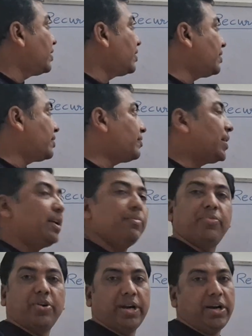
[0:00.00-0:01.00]
This is a very
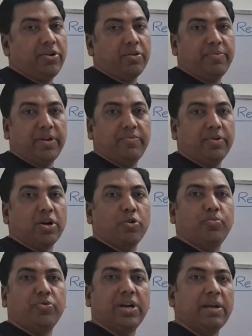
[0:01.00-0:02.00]
important topic for
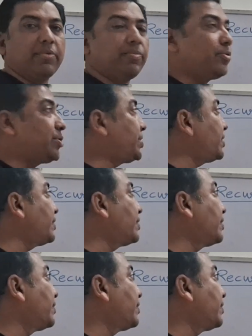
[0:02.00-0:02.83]
output type of questions.